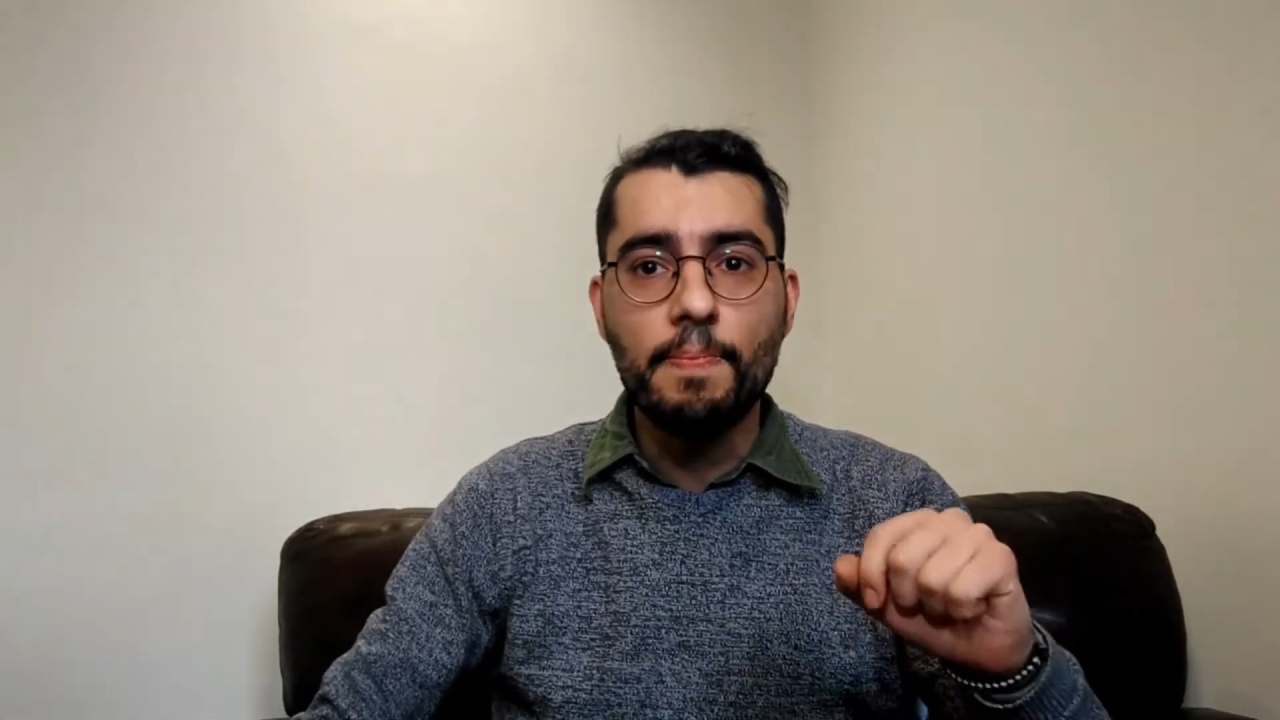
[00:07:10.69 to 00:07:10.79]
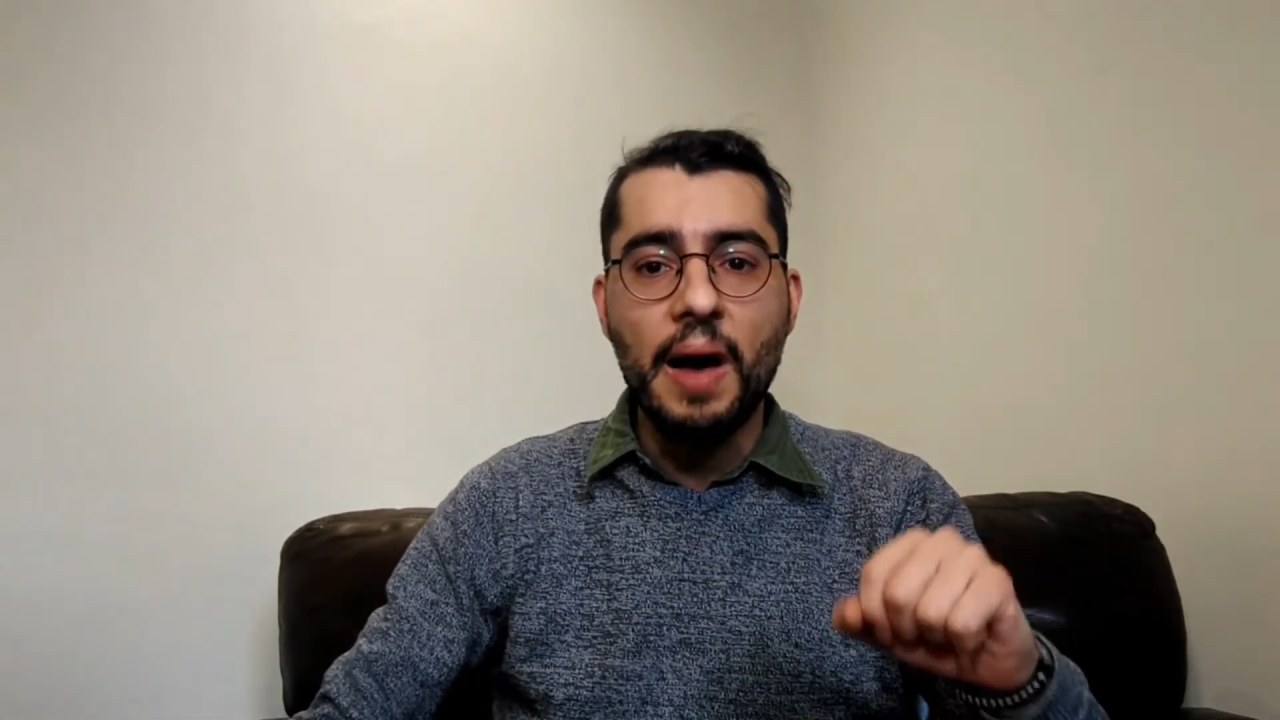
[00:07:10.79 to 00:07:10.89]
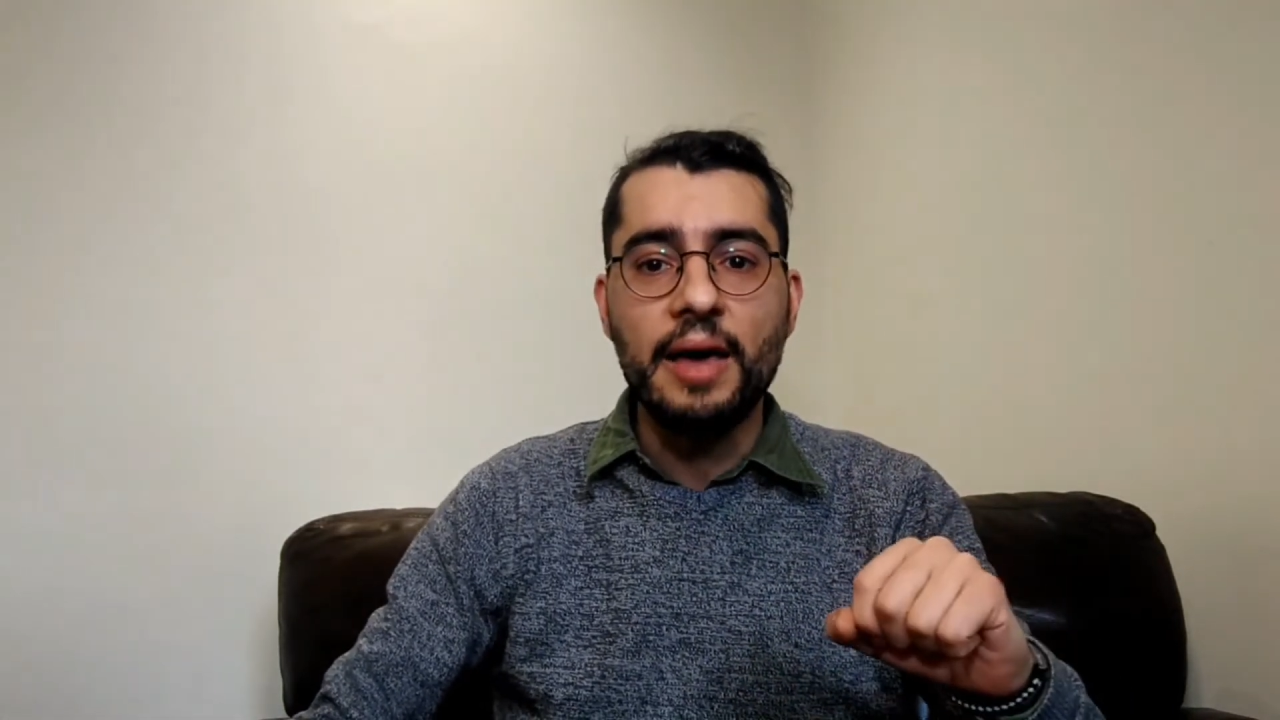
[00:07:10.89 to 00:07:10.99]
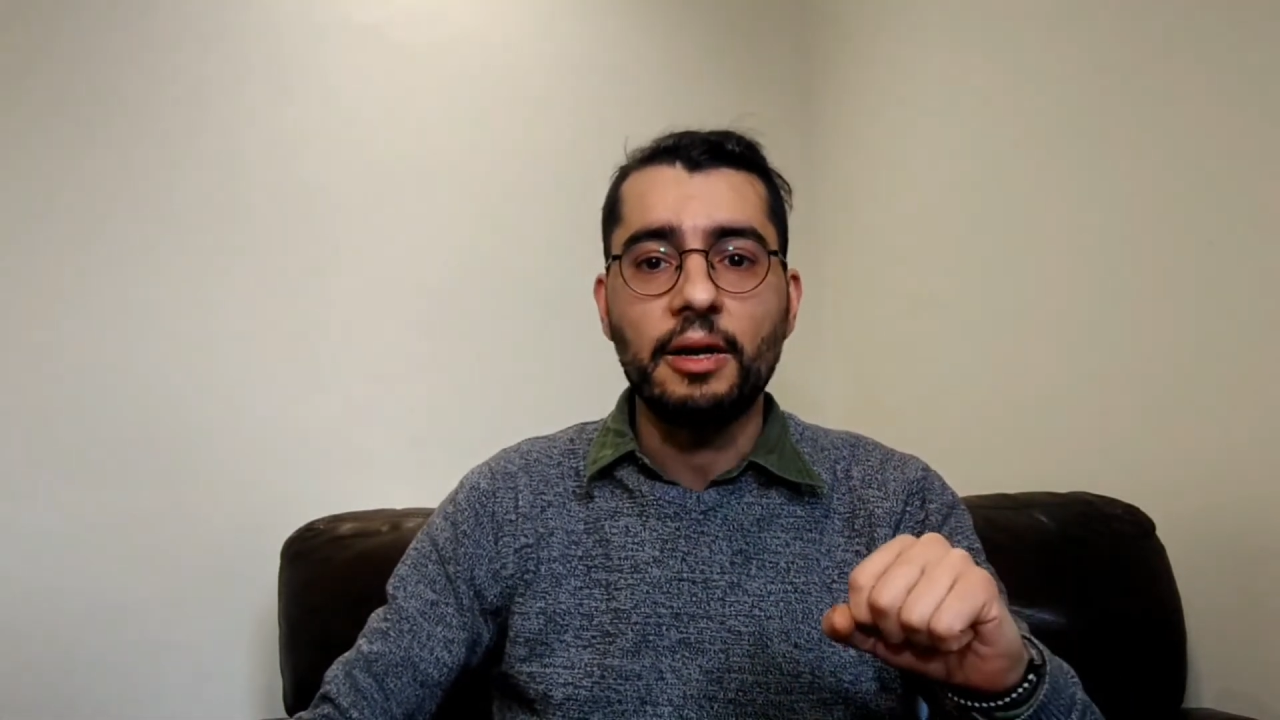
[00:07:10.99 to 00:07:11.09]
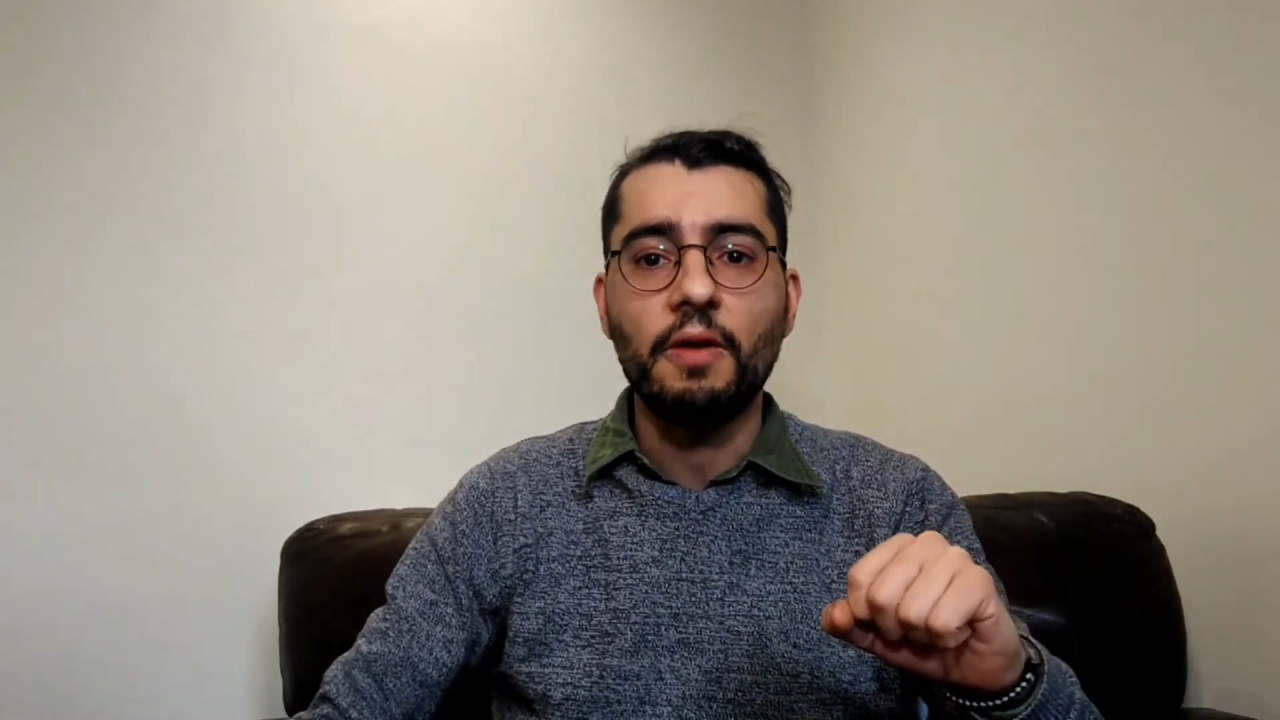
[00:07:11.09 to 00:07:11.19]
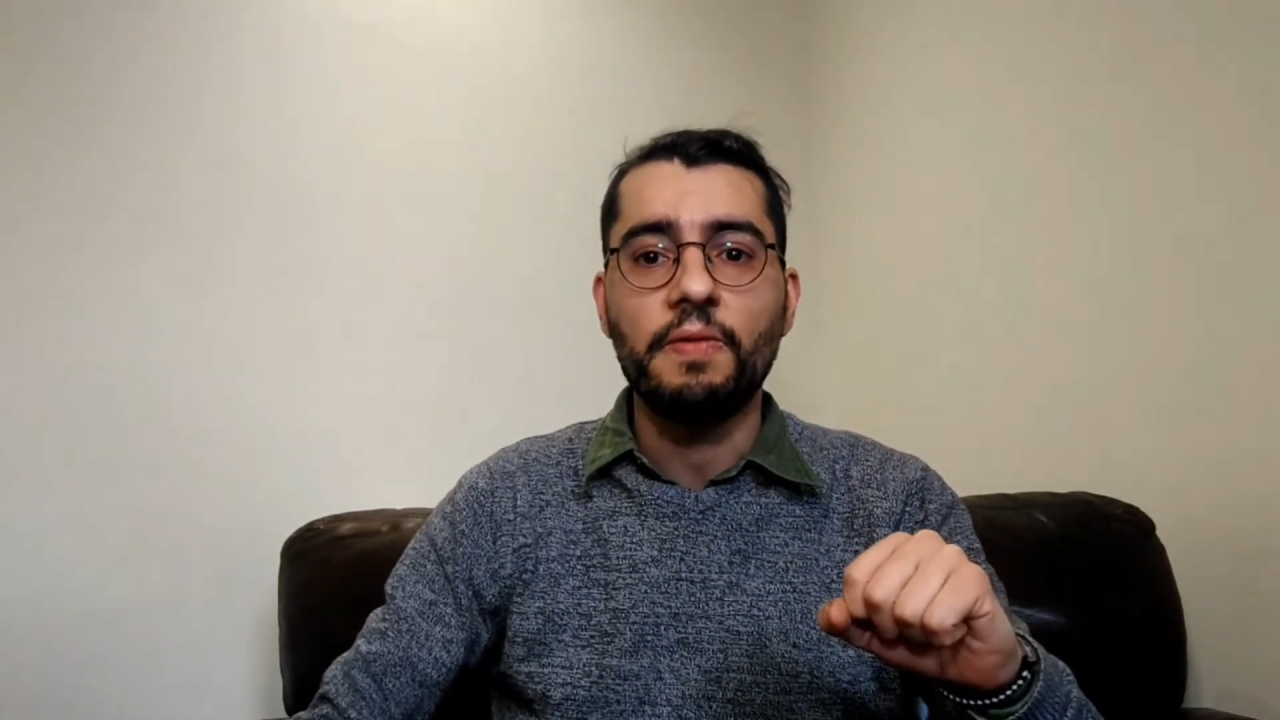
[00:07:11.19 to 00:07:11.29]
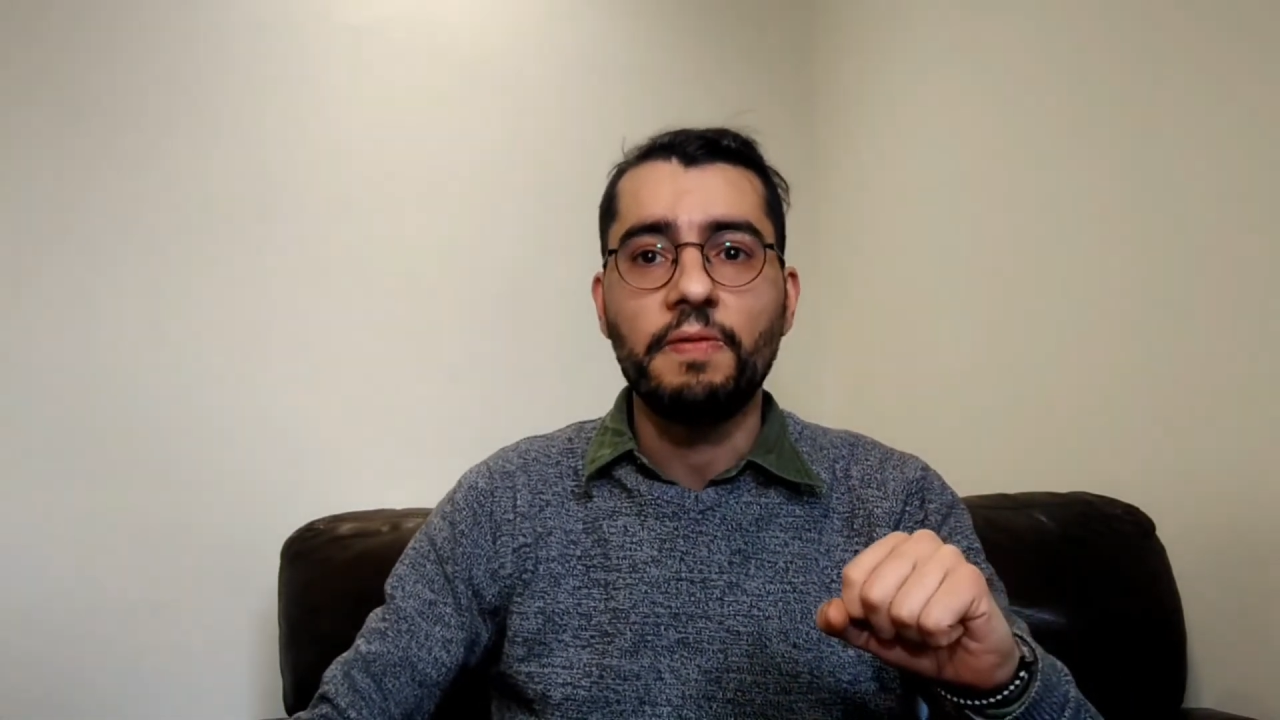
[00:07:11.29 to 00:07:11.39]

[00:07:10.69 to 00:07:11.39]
Battle of